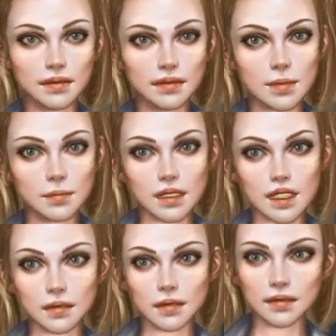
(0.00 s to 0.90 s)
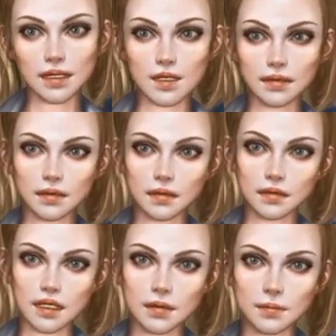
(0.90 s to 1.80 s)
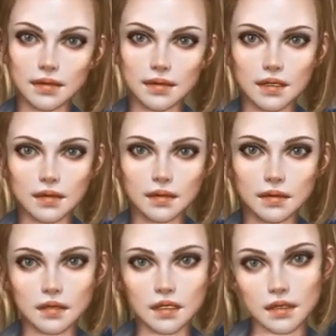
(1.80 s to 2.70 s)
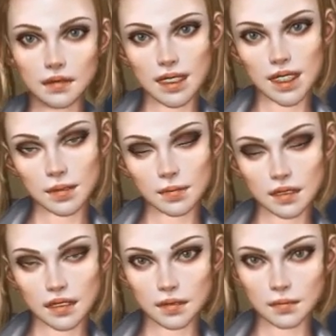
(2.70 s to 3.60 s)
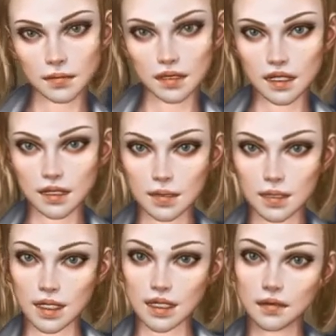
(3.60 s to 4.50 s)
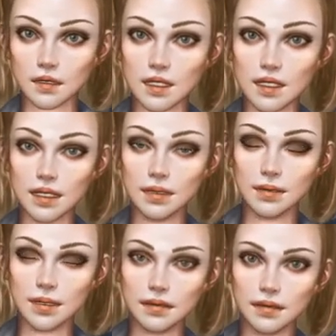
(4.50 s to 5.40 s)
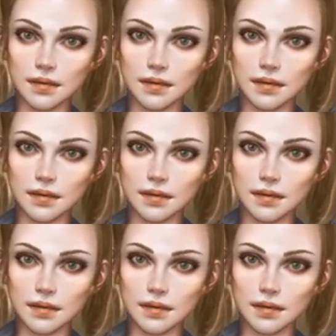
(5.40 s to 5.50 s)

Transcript: Do you like an offer? Please follow the link in description or on the video to view the details.